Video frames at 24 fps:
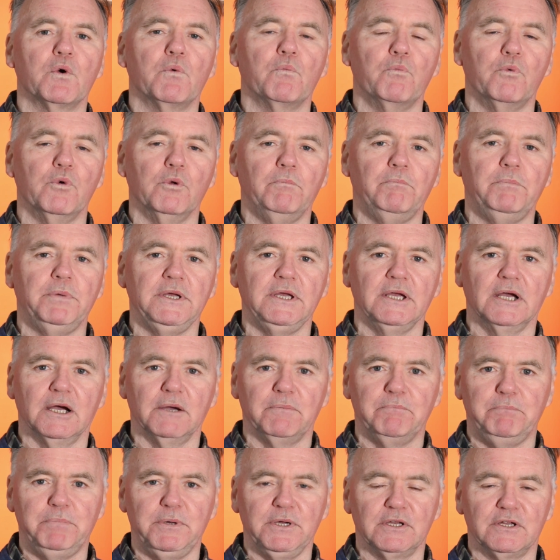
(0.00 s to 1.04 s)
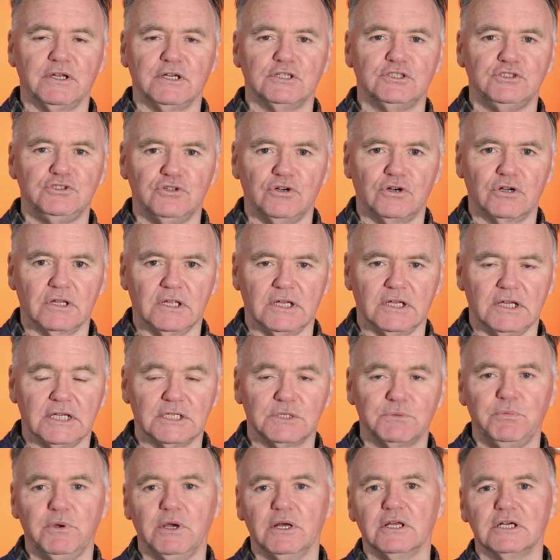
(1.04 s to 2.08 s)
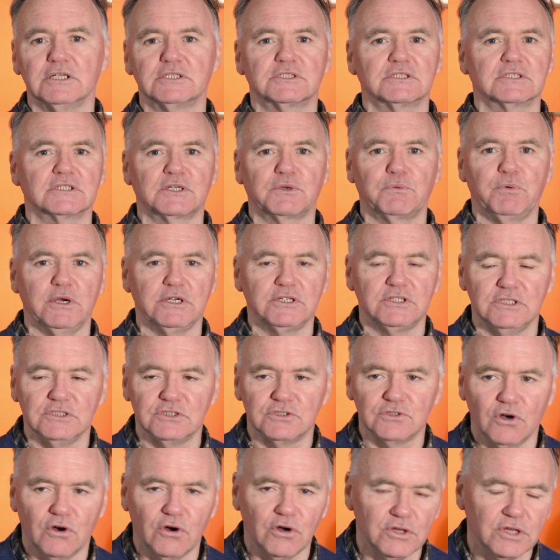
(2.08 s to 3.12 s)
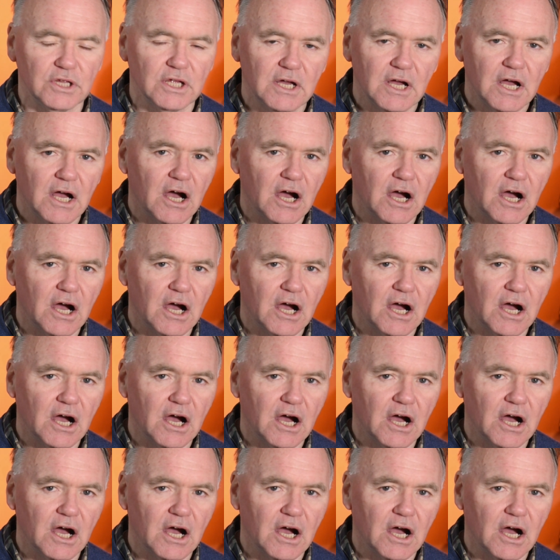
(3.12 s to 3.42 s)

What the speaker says: will be appearing shortly, as well as questions on